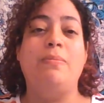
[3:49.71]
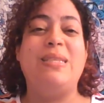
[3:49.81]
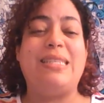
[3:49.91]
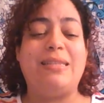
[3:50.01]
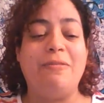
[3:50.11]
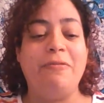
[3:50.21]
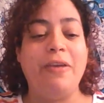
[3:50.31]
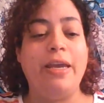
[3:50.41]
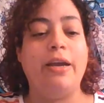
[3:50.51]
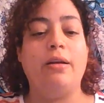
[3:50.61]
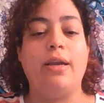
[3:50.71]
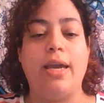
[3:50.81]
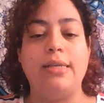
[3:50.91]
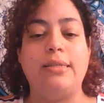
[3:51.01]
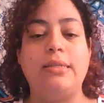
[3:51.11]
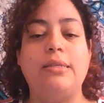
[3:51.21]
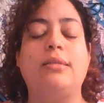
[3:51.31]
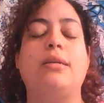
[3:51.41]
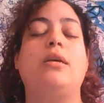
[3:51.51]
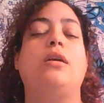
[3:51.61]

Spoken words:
severe cases,